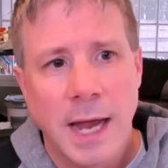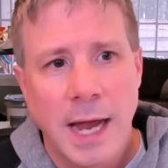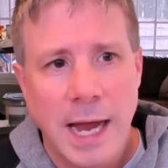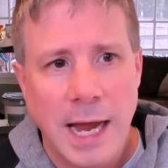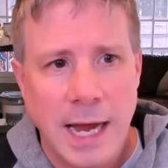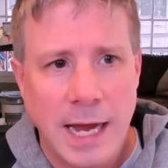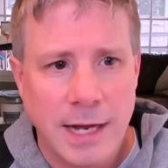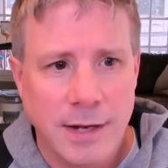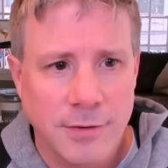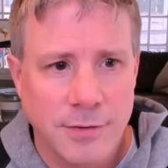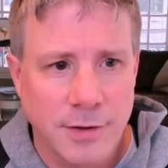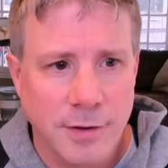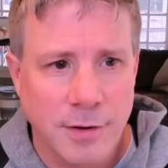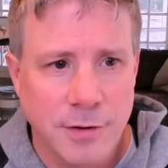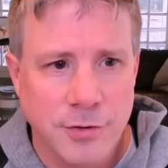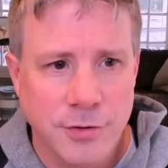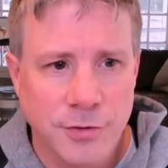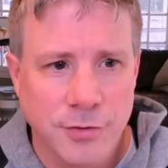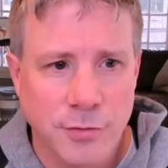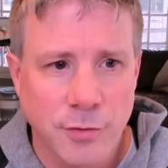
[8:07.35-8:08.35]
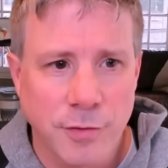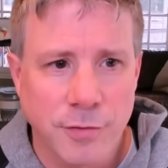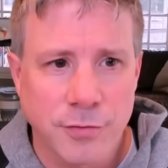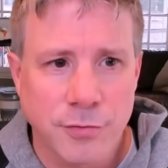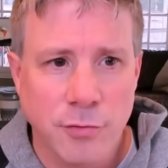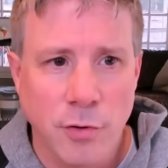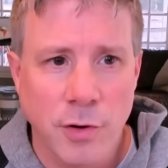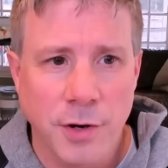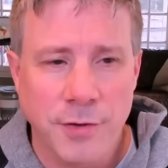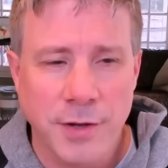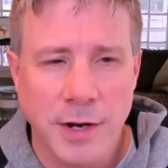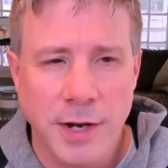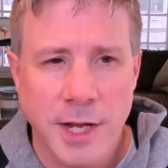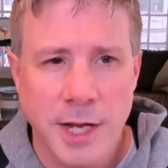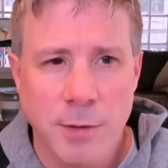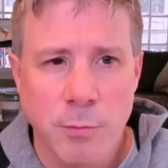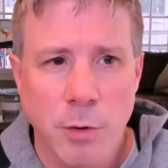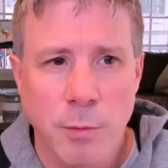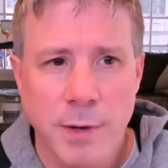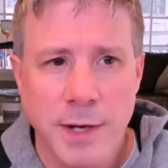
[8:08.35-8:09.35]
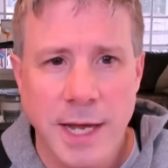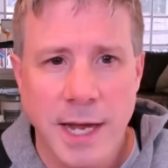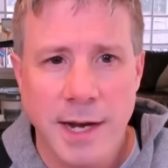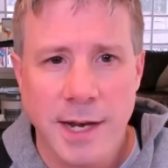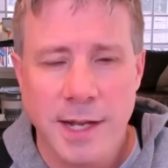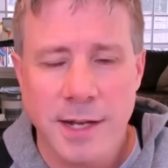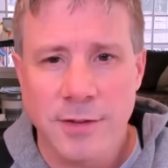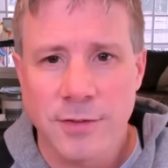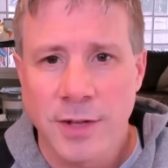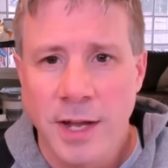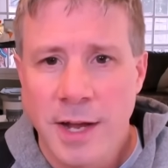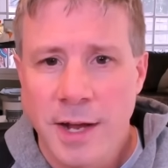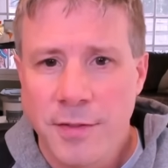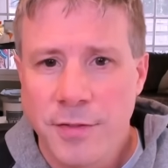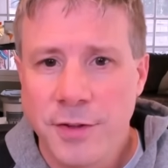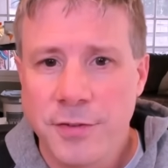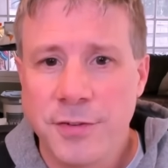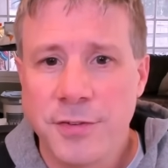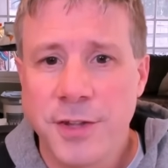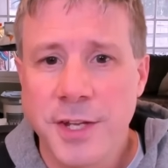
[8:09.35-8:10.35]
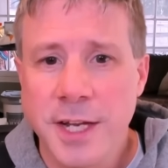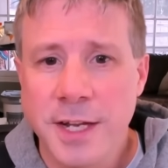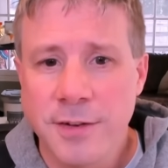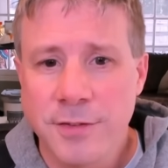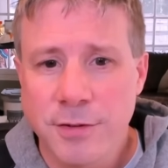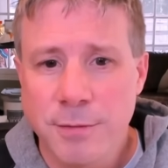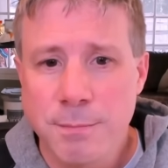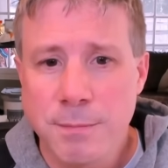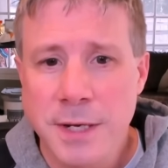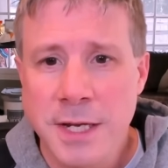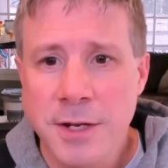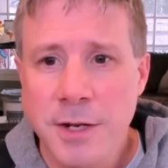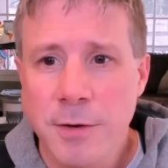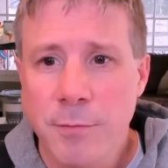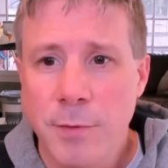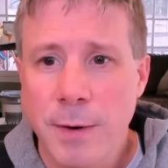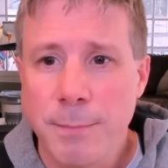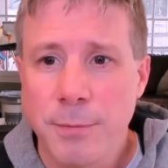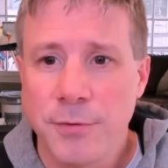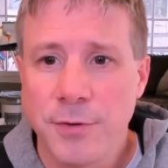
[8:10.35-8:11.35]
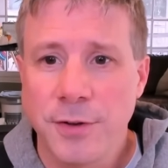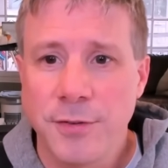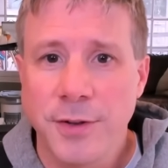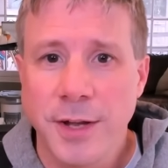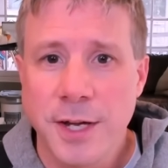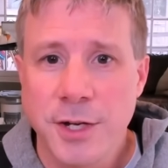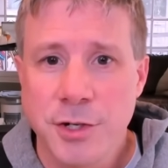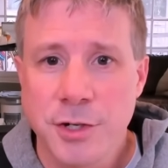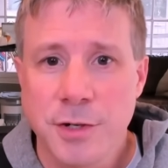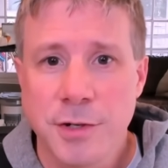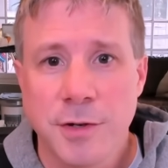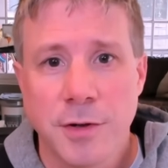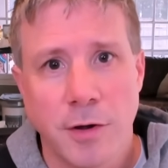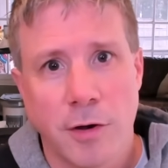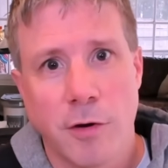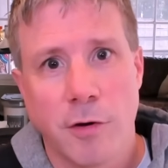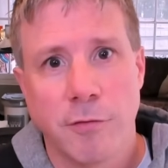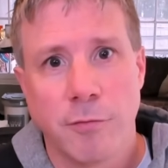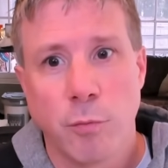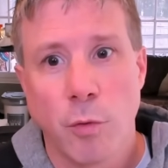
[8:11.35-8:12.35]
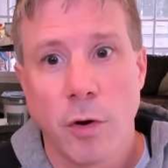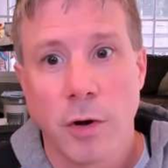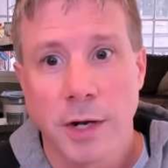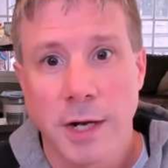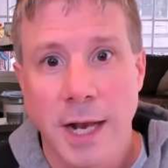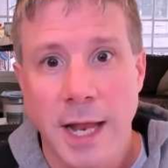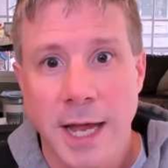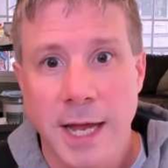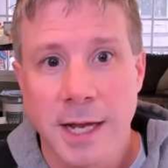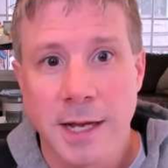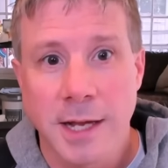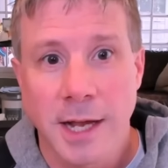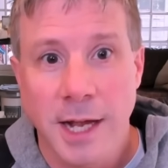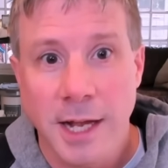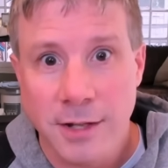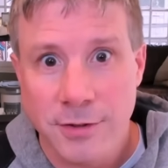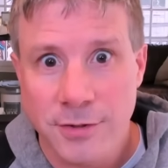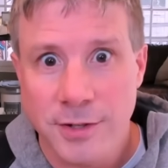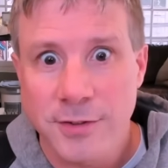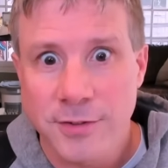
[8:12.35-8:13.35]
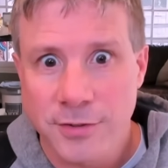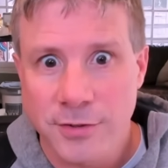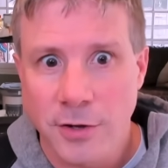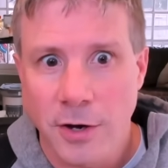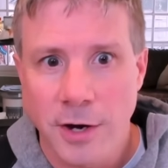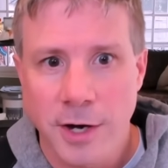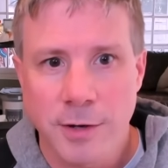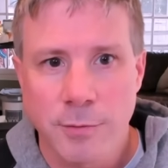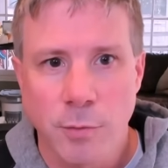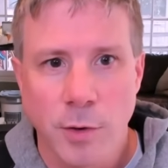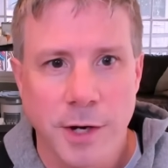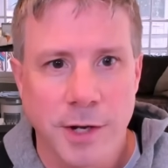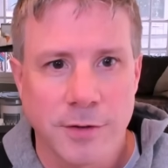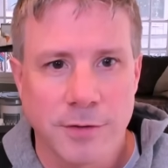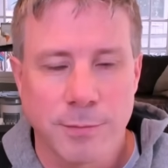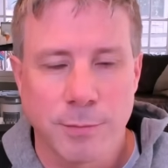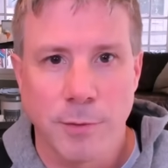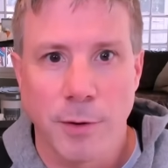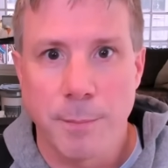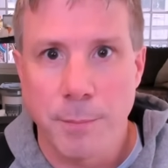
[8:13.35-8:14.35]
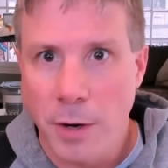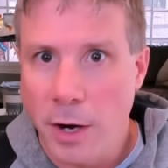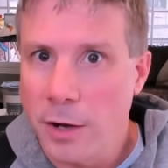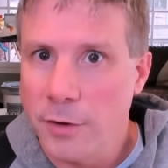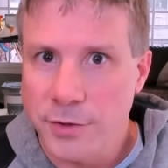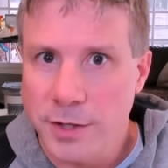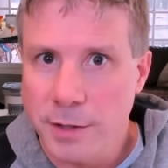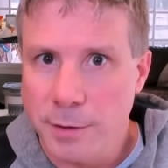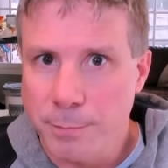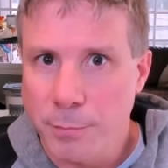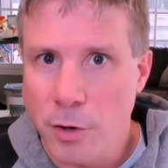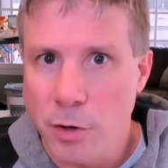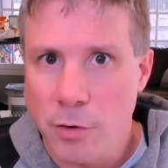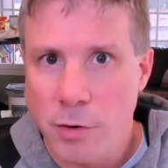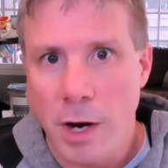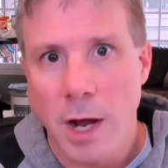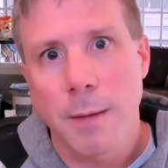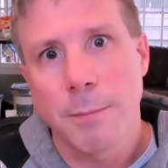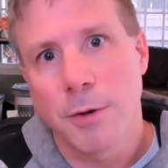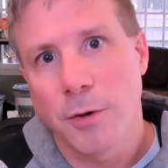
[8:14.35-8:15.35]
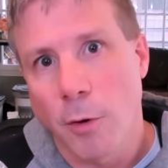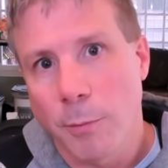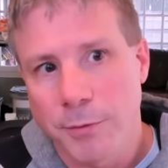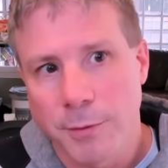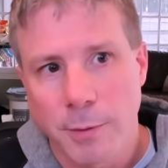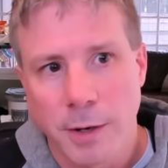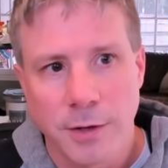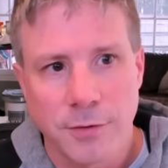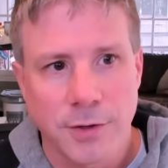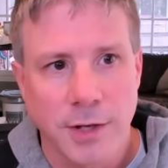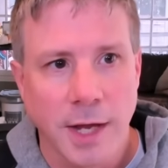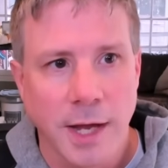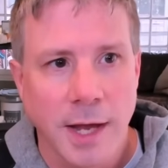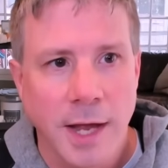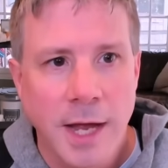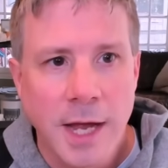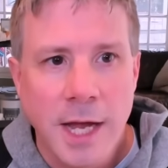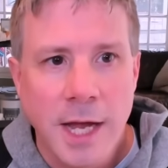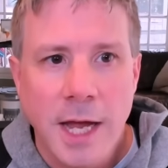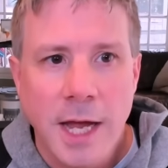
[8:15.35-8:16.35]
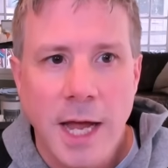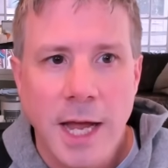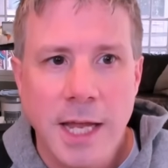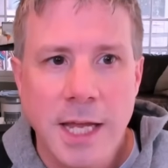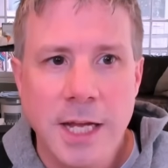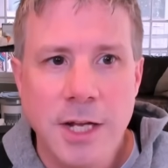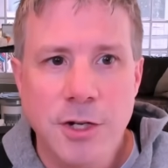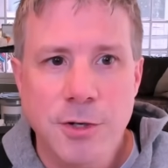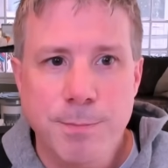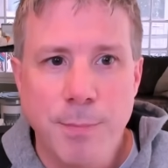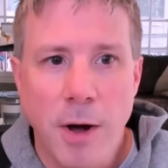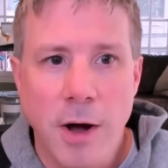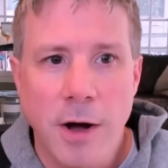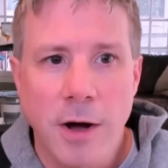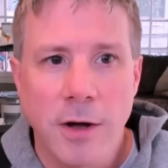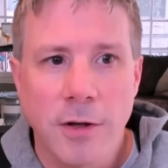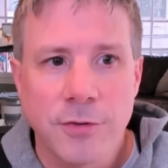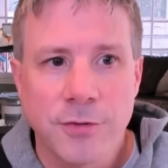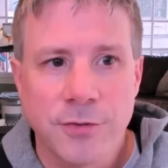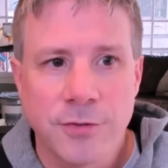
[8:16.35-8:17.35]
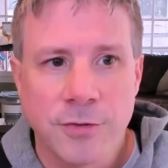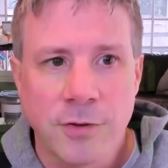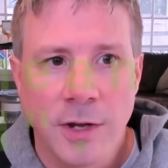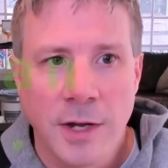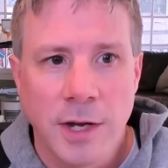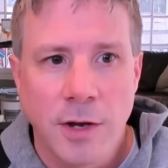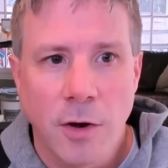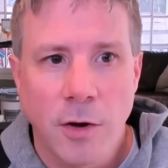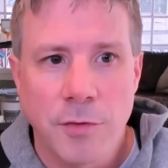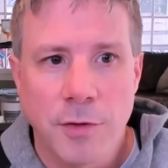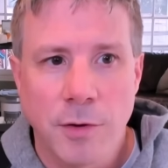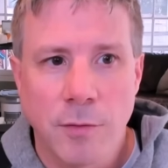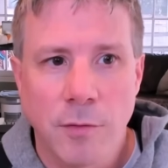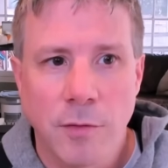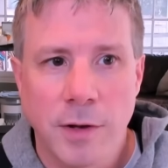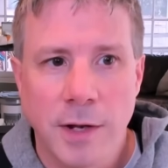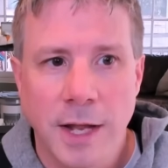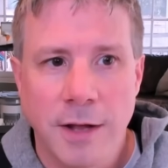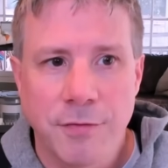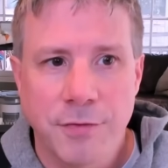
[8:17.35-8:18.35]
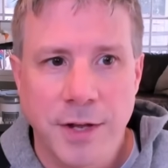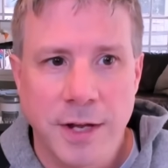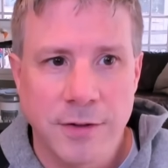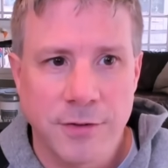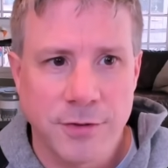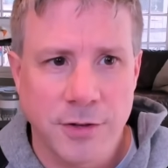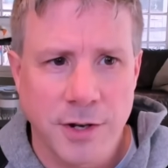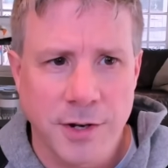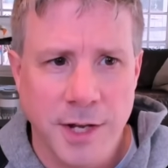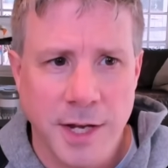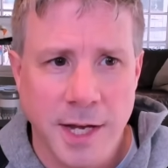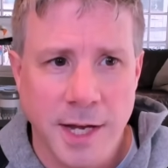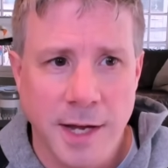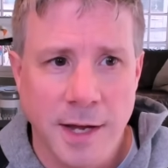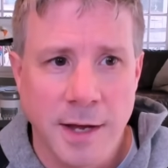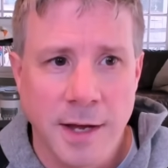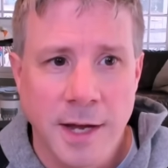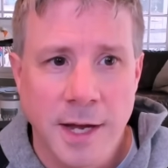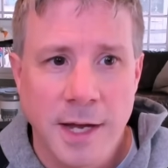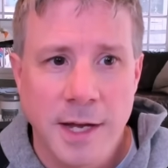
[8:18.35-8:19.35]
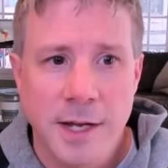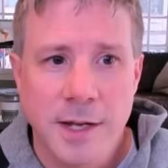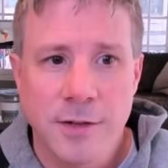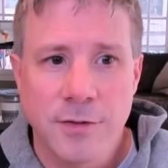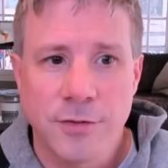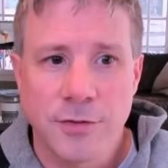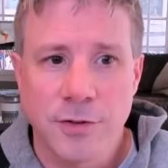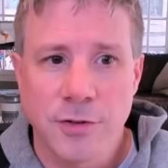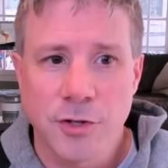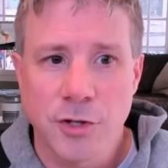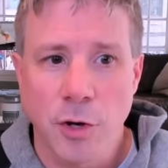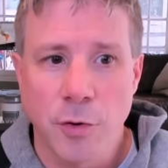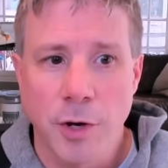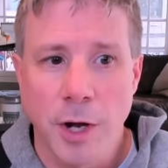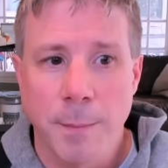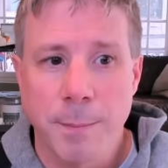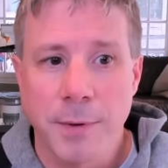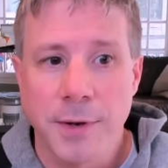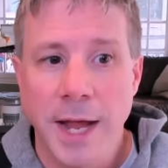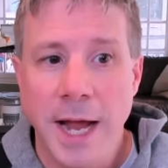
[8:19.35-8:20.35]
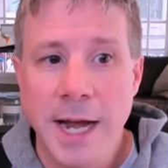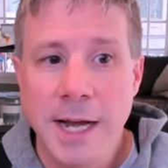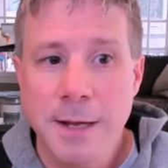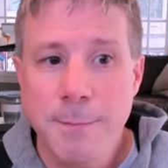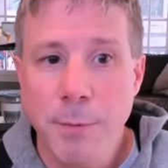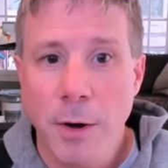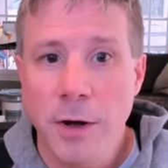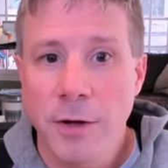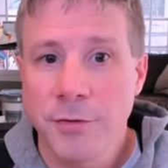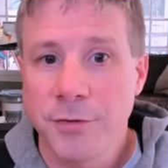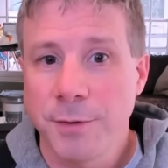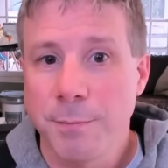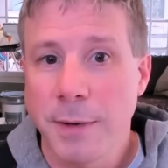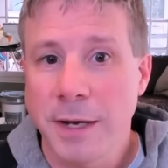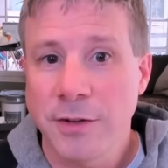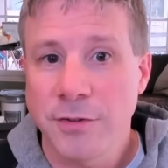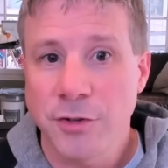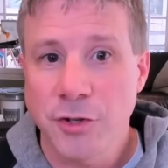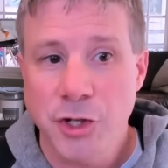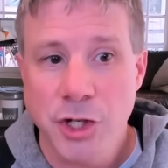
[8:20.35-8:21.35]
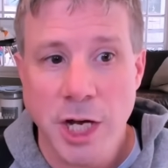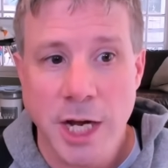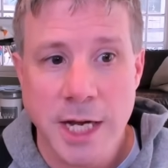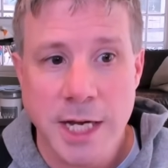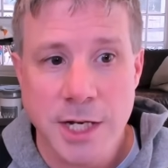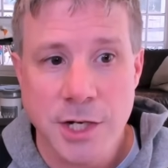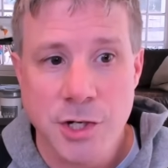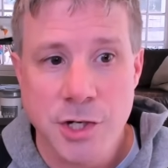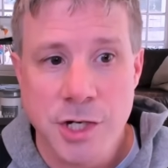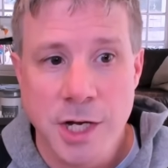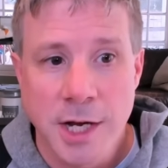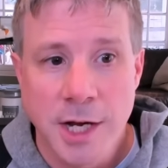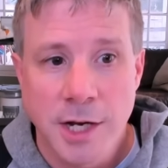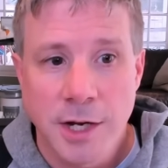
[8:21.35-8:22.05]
And just sort of scrolling down here, what we get is this is the intermediate representation of what Clang has inside when it's parsing the program and optimizing it. Each pass on the left-hand side here is shown up, and any pass that makes a change